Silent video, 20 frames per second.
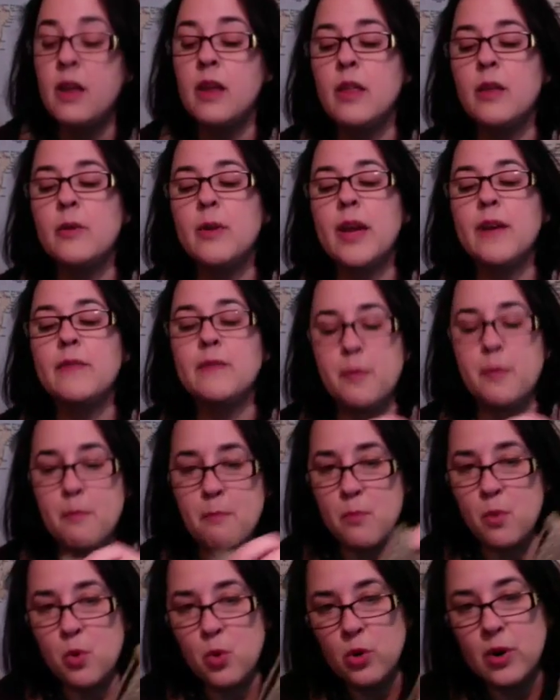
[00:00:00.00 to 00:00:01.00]
Then we have
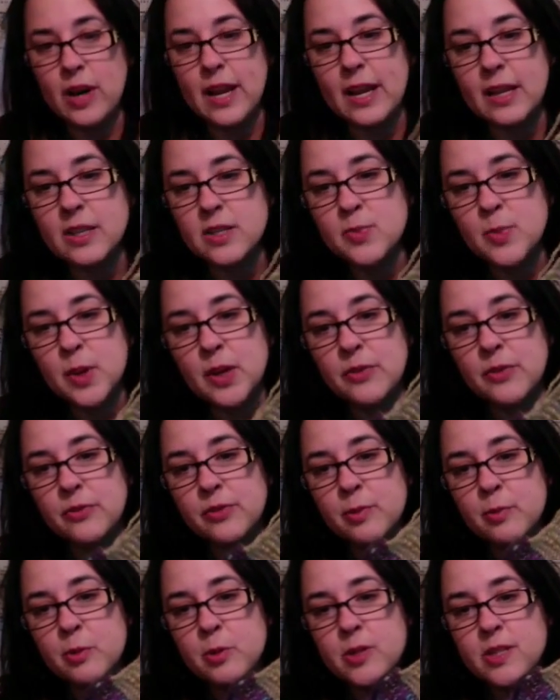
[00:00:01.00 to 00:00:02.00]
more handspun
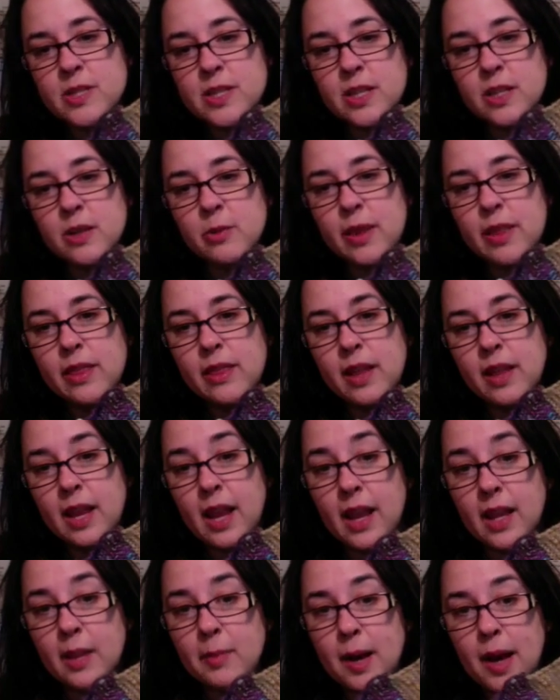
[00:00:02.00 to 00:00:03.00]
from Christina with the
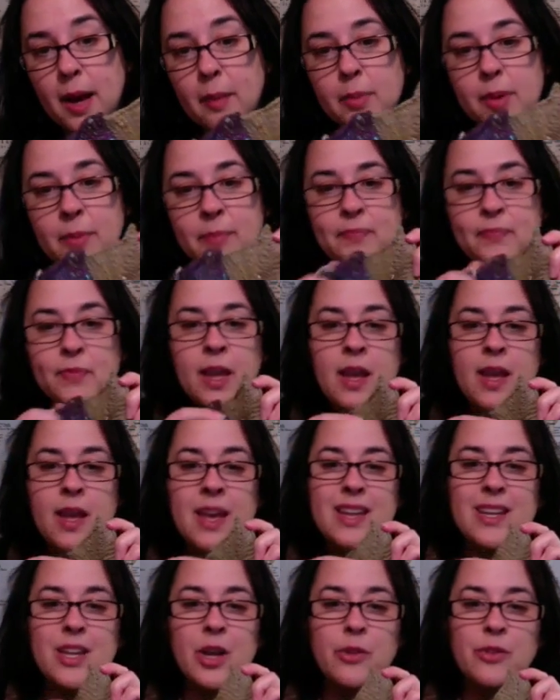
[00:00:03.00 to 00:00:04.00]
Lollipop.
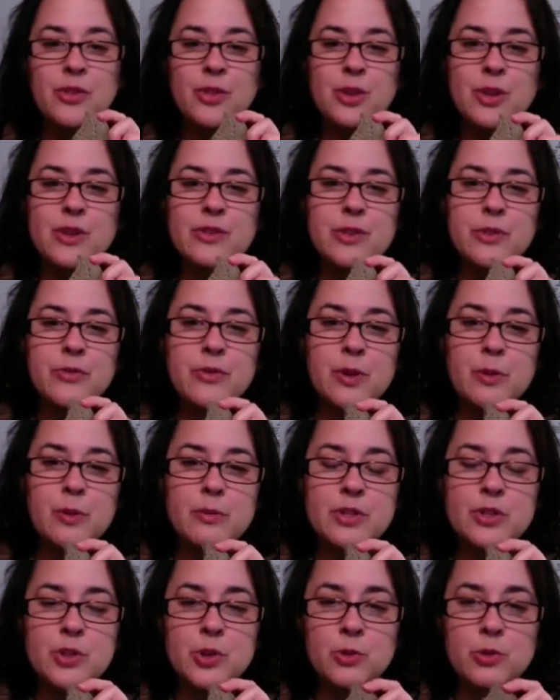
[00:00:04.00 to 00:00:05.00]
Now, these are from
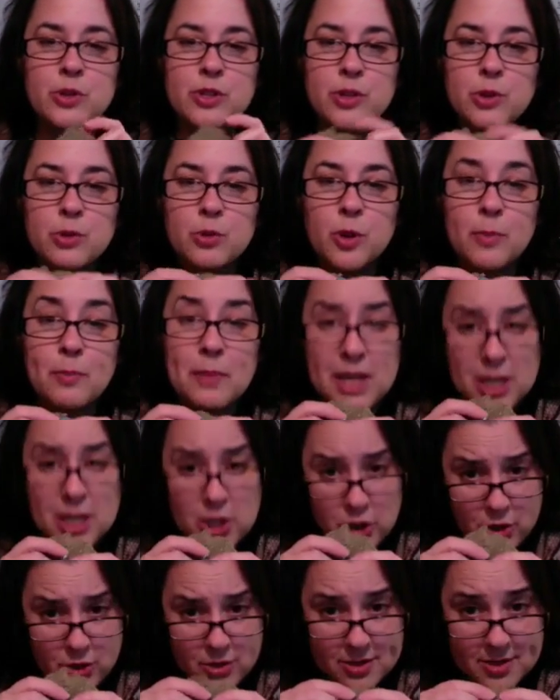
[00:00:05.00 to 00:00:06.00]
Sucra
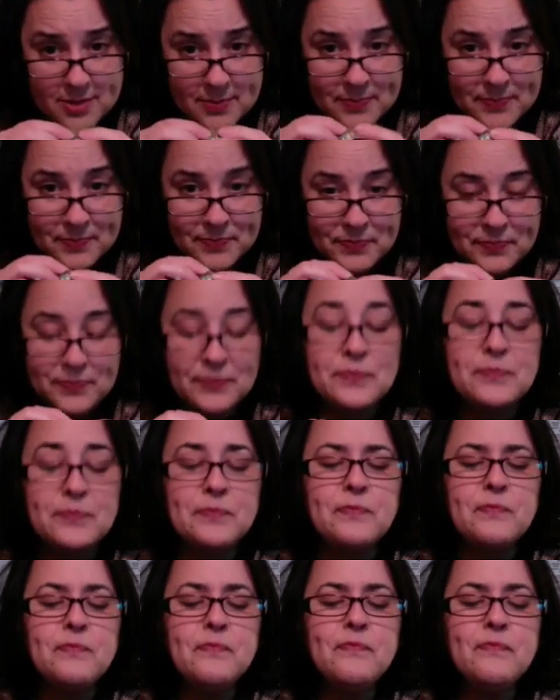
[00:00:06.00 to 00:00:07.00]
Miniatures.
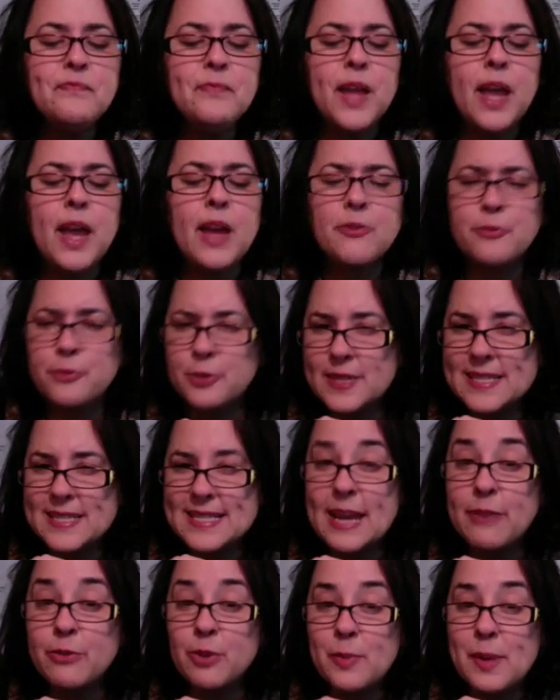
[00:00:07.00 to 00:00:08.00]
And for
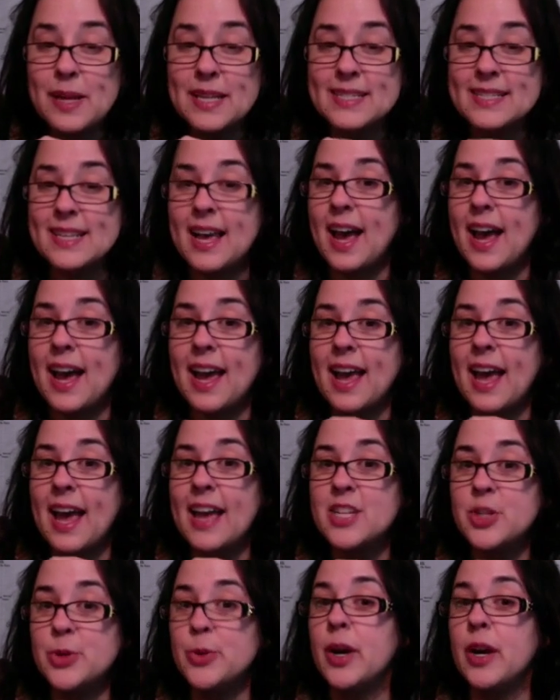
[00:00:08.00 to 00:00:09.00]
several months, I
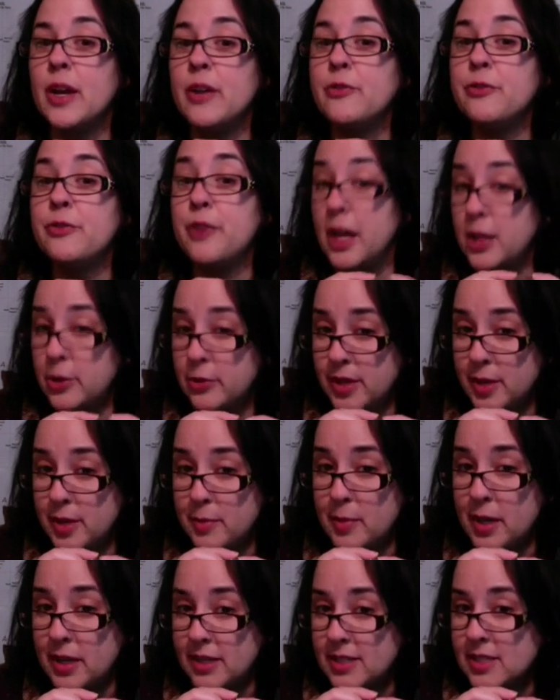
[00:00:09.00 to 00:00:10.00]
had to unfollow them
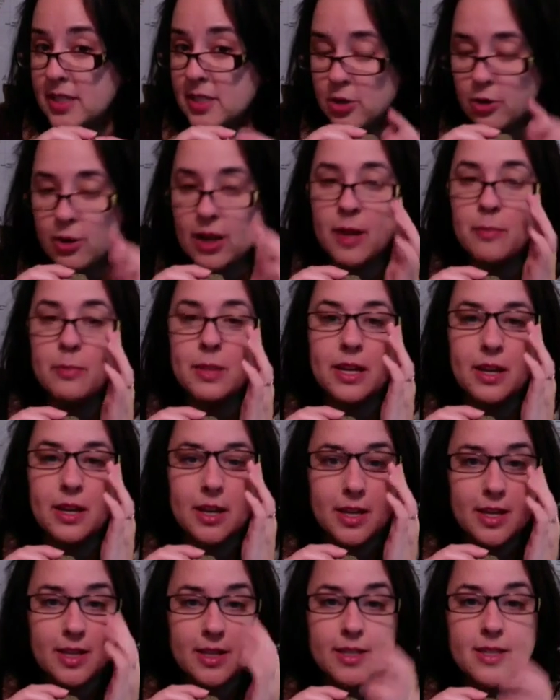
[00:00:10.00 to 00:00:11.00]
on Instagram
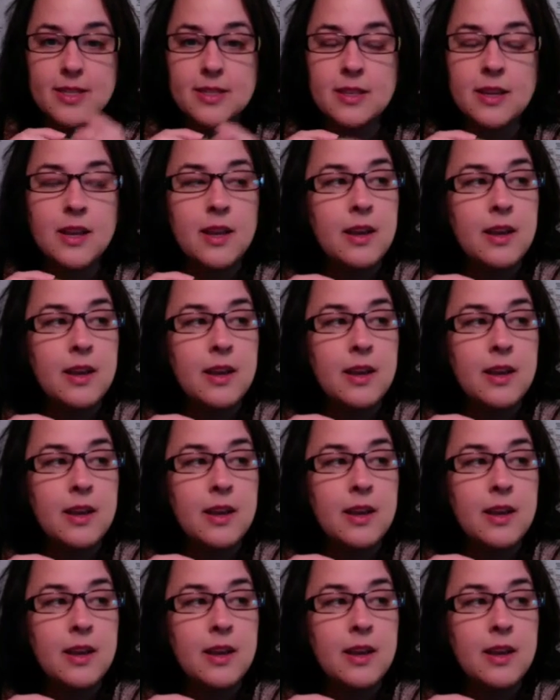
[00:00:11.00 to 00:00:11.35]
because